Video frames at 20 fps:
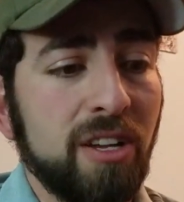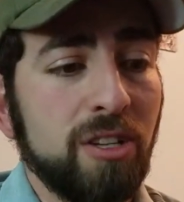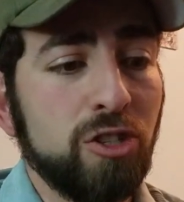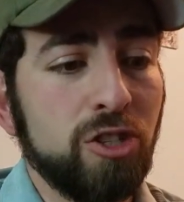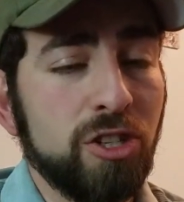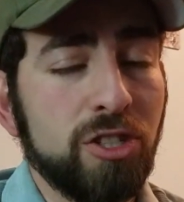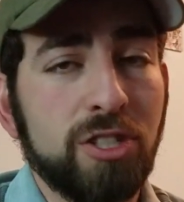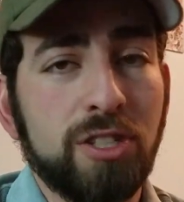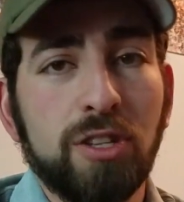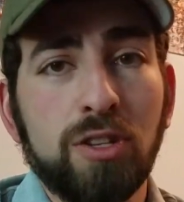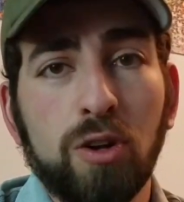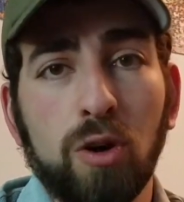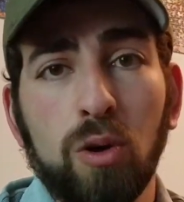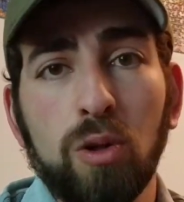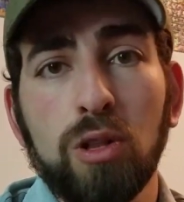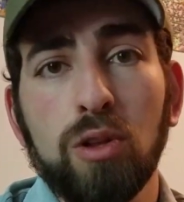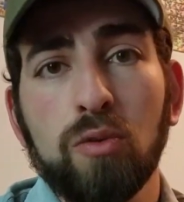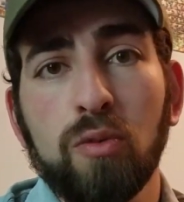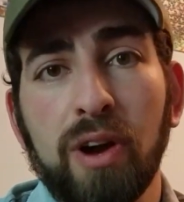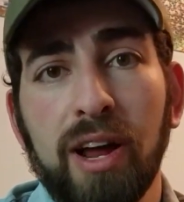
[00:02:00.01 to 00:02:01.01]
Just an
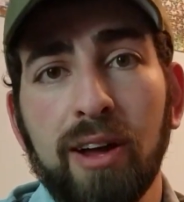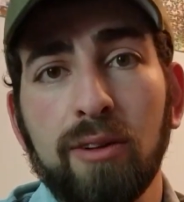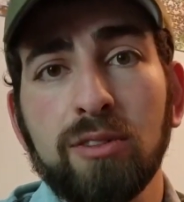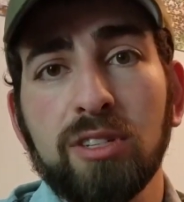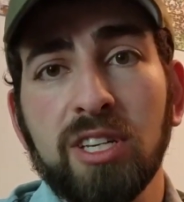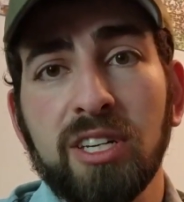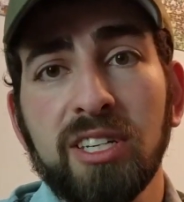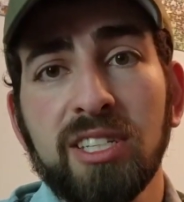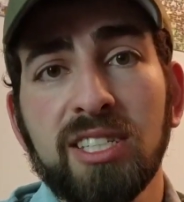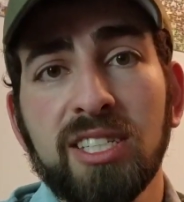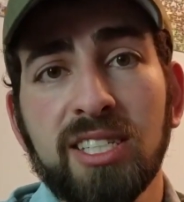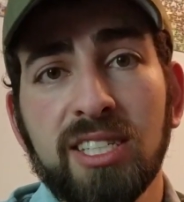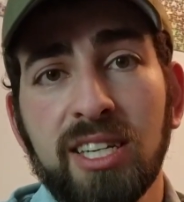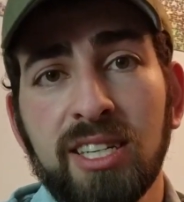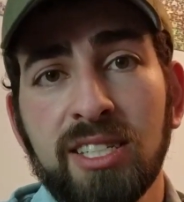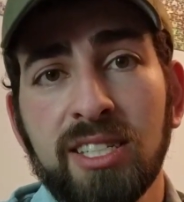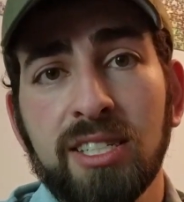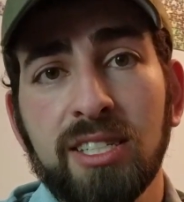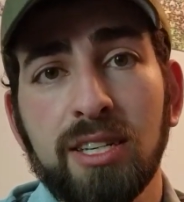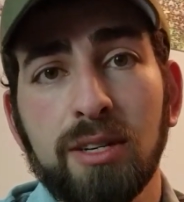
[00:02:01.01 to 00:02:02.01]
all-around good
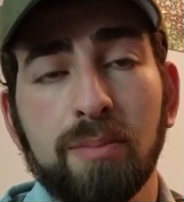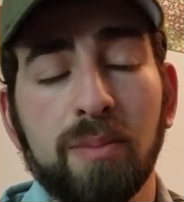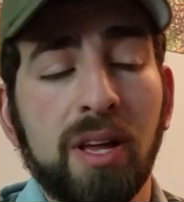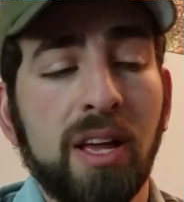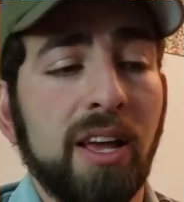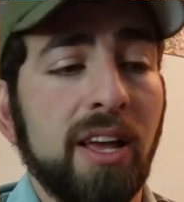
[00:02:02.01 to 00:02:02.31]
system.